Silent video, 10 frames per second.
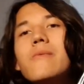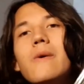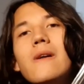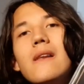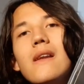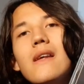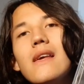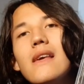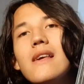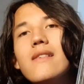one
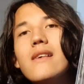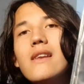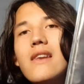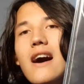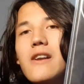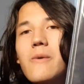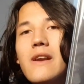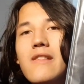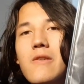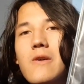is not quite
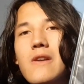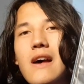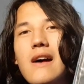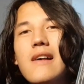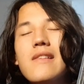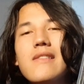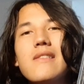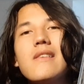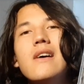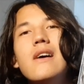as good
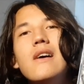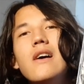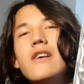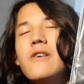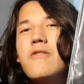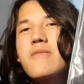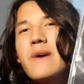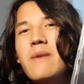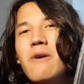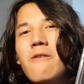as A Toast to
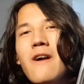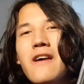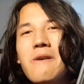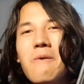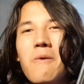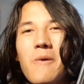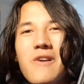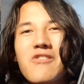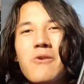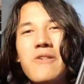Panama Red
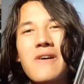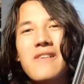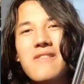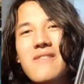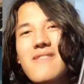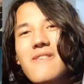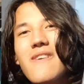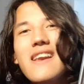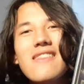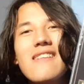or Choice Cuts or
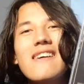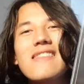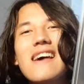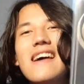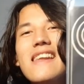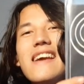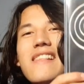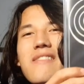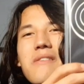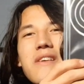anything like that.
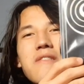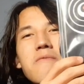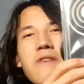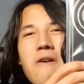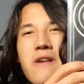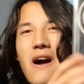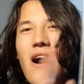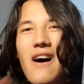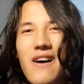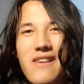It's very
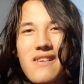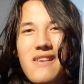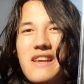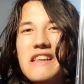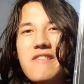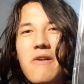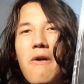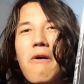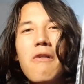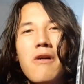odd. It is
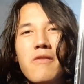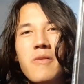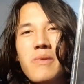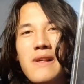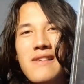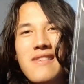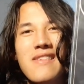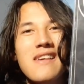all over the place.